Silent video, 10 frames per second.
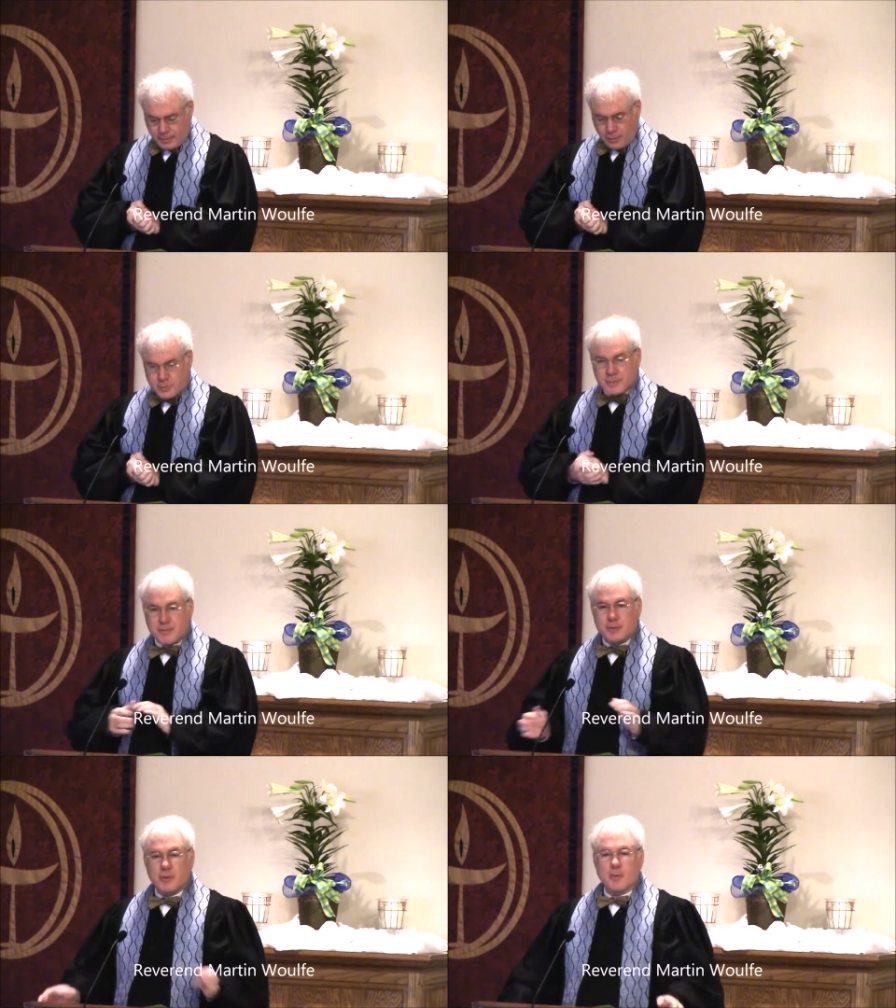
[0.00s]
Those of
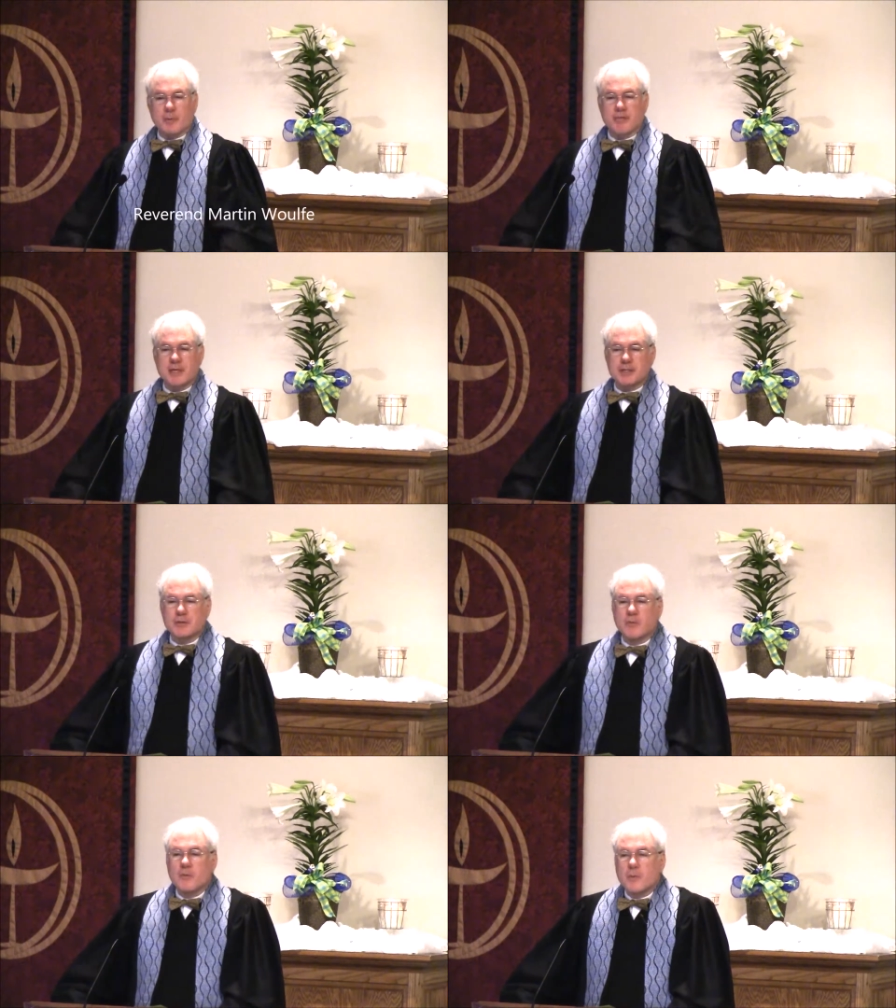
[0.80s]
you who were
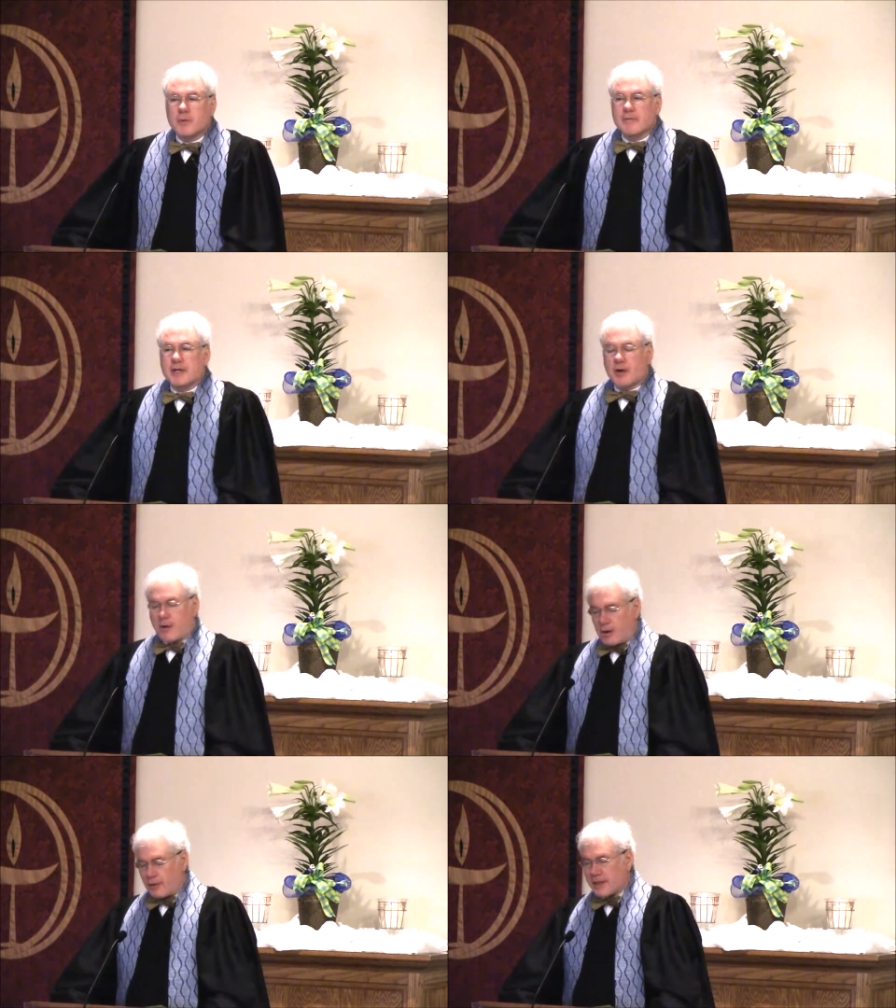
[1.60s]
present will
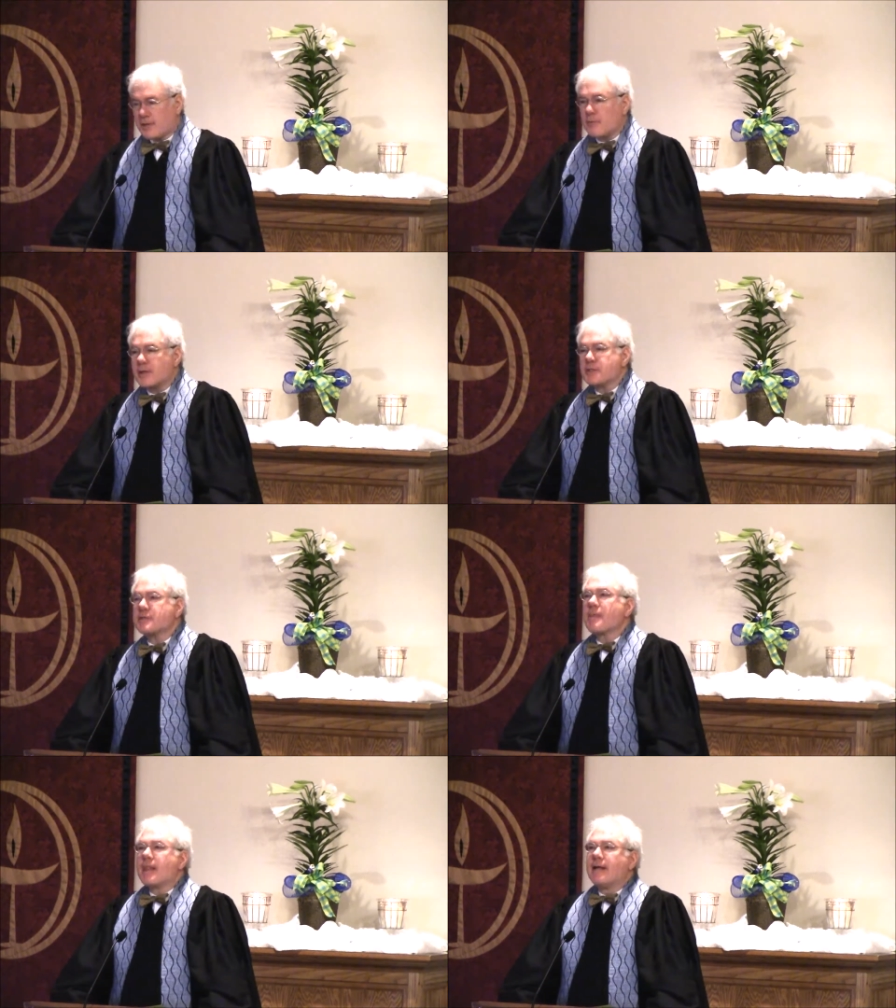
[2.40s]
recall that it
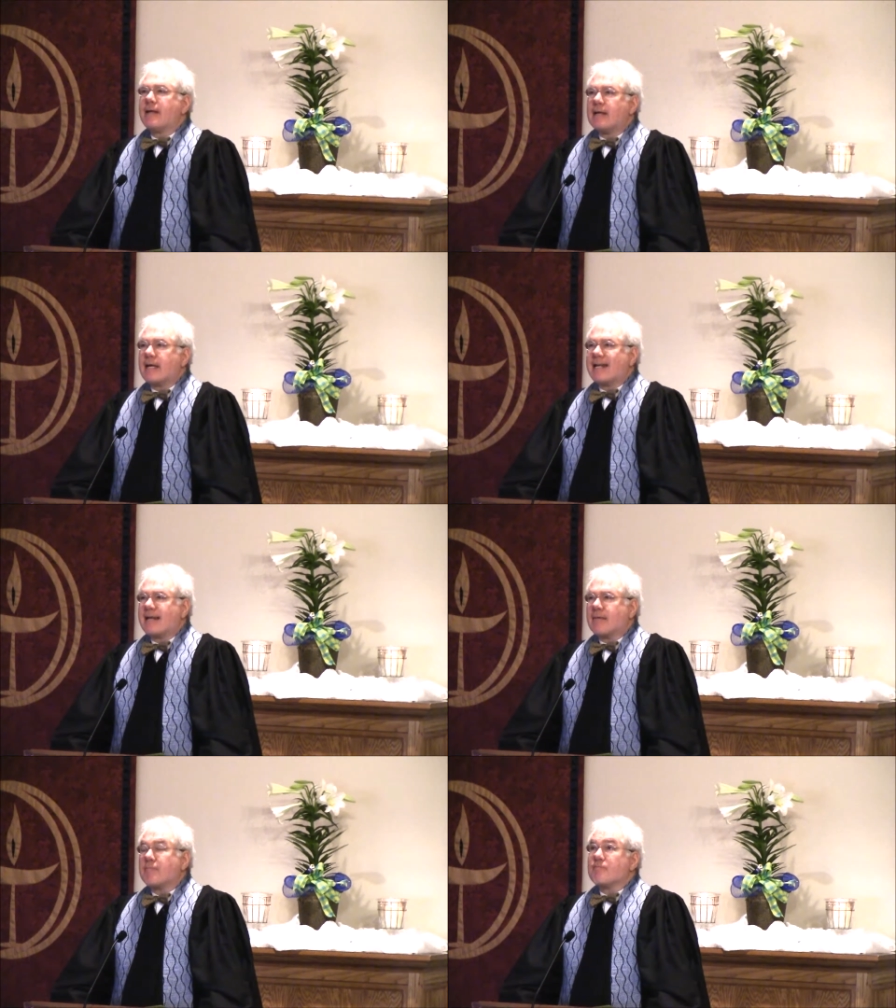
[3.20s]
was
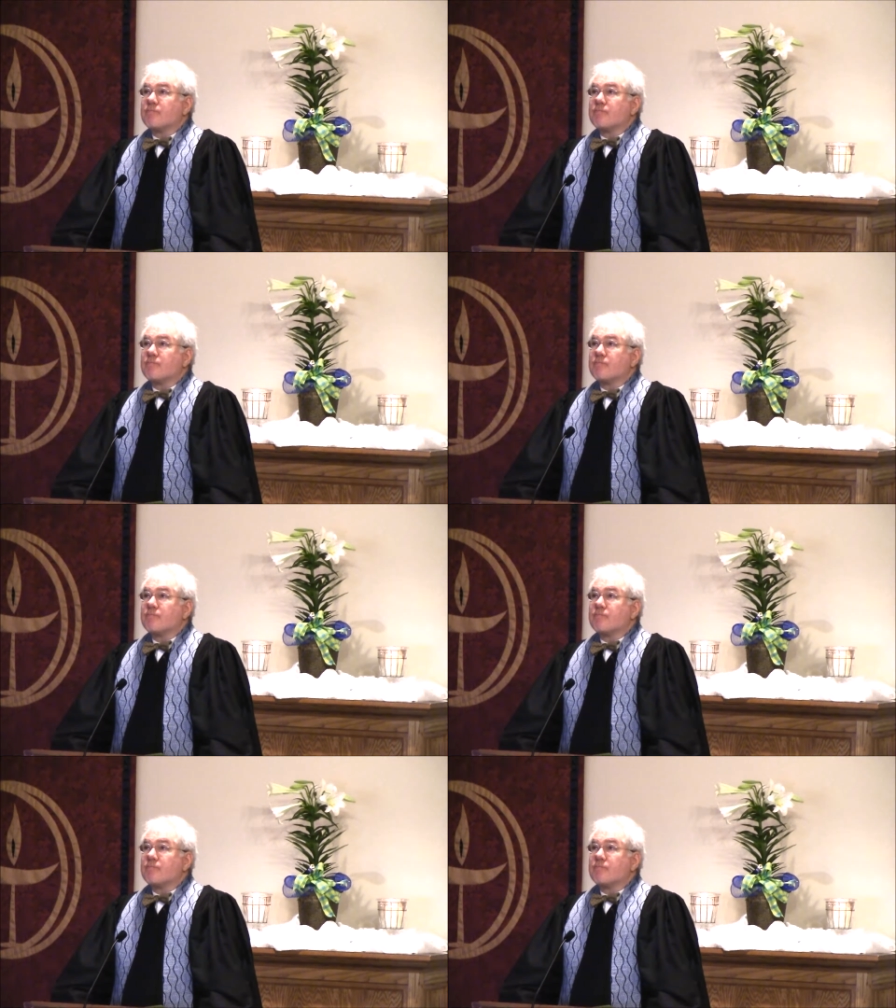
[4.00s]
an,